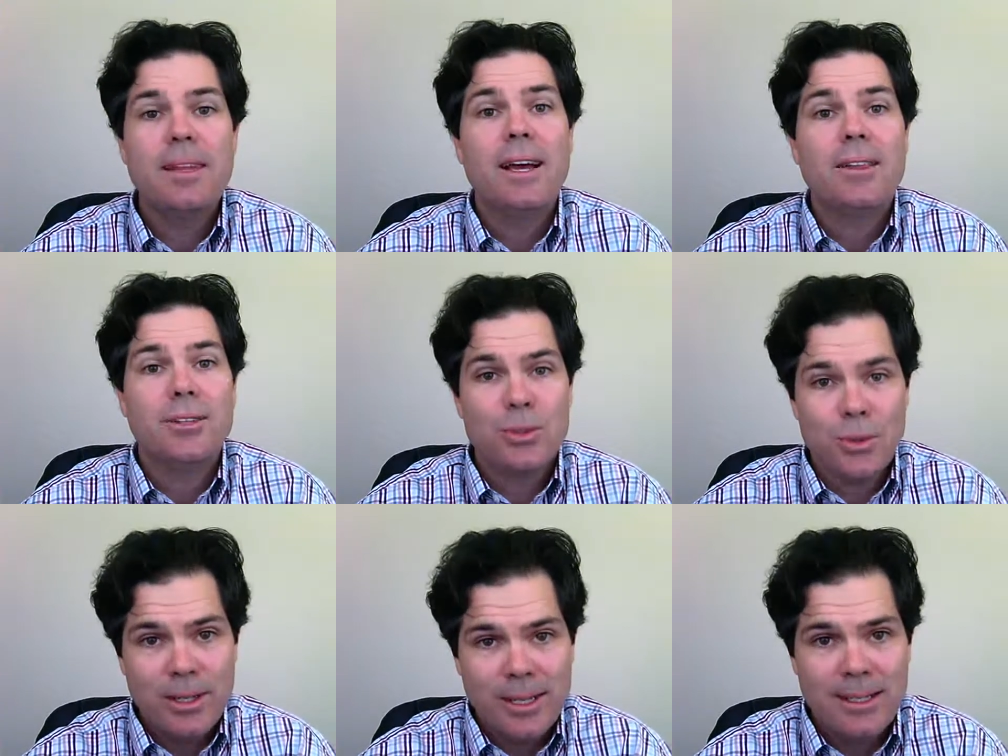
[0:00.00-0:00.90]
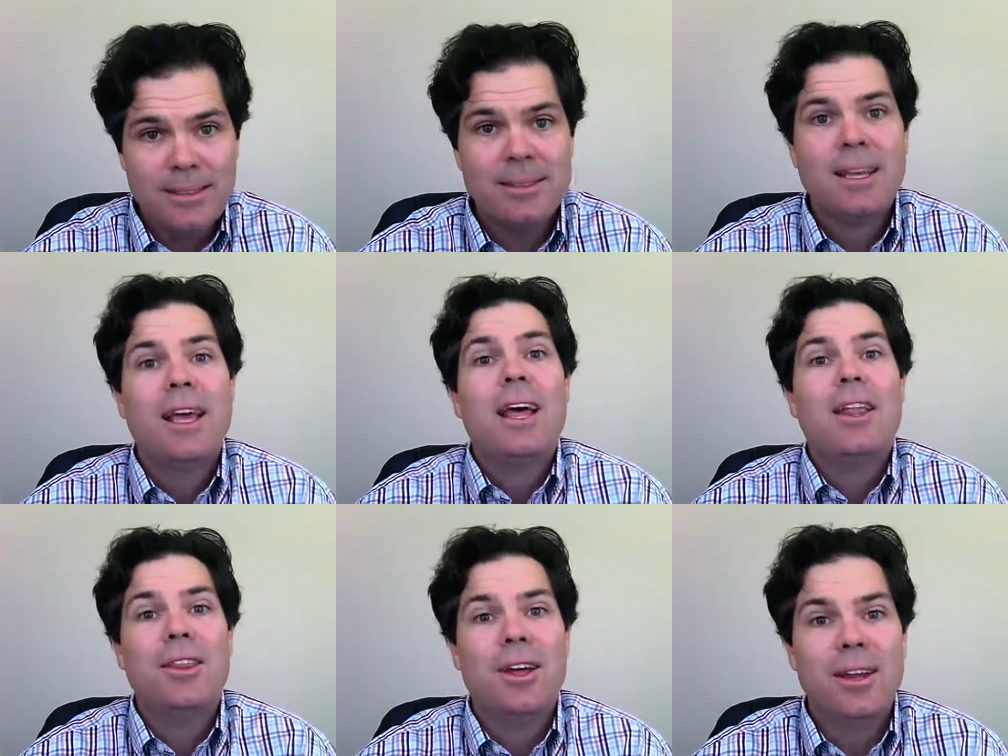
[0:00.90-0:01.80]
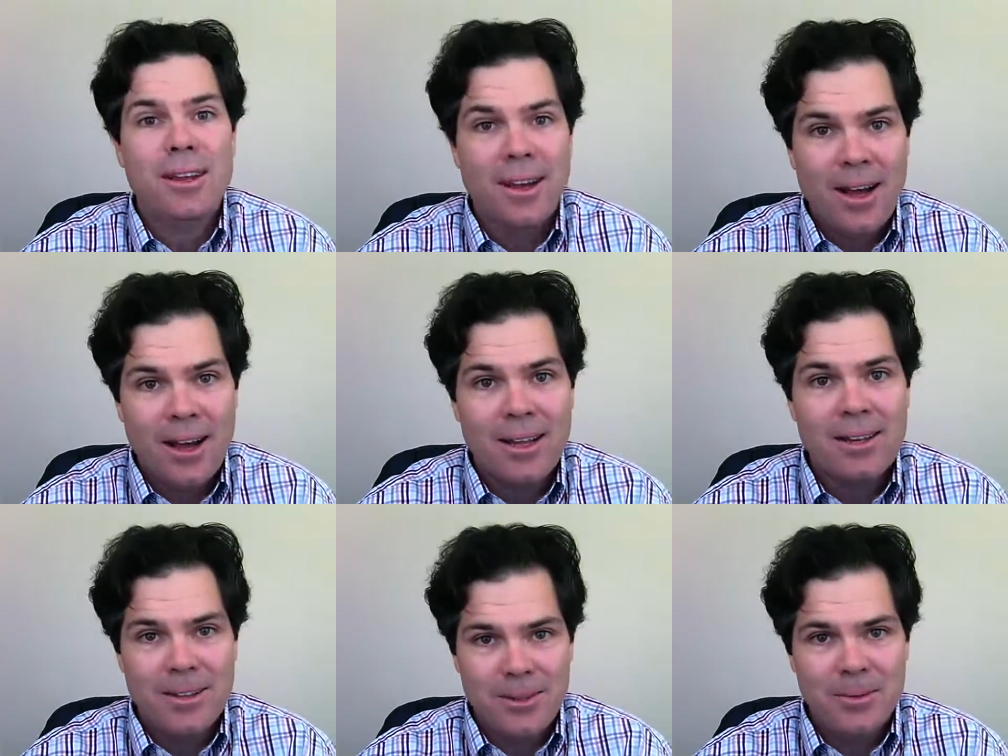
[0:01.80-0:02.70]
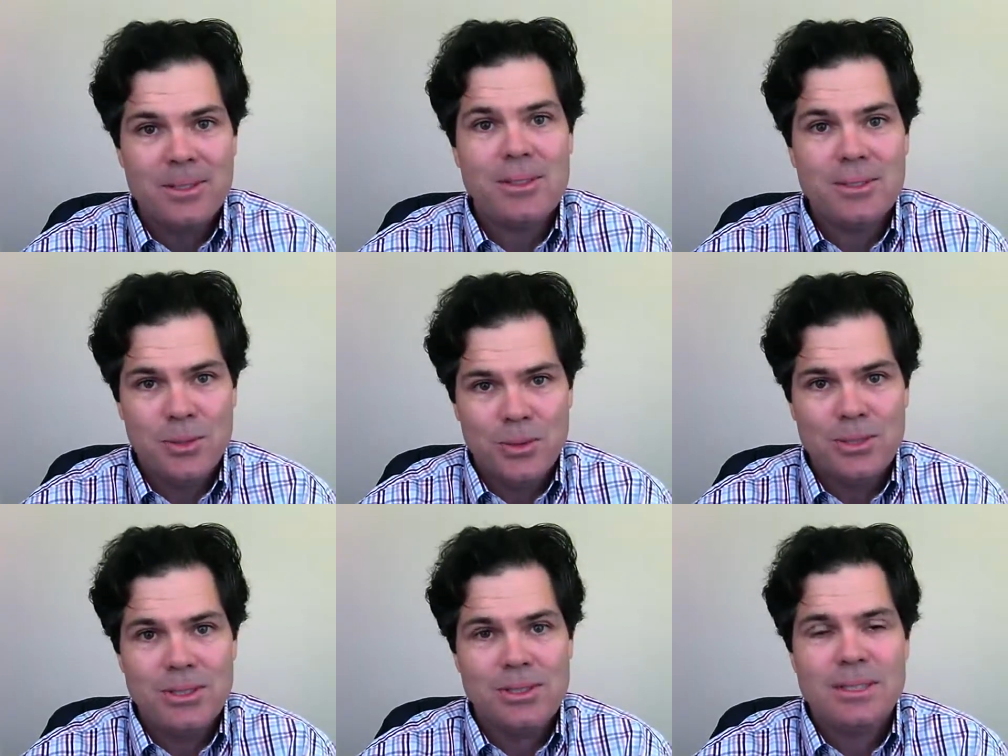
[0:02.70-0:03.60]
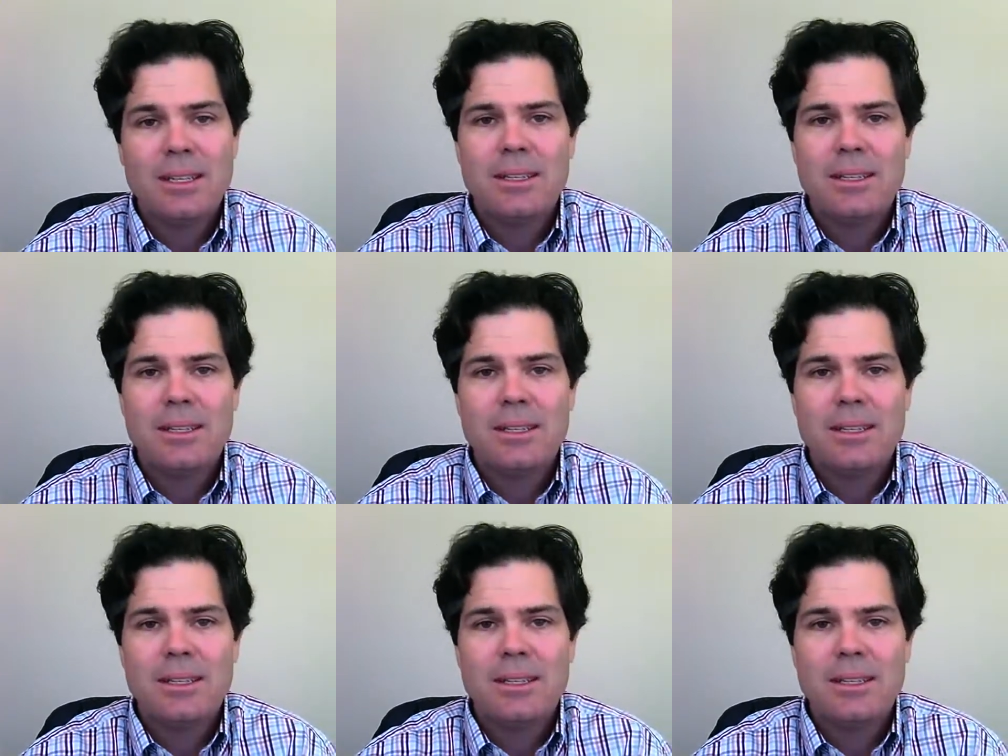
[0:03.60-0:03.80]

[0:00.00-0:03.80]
Now the trick is the non-liquid sources.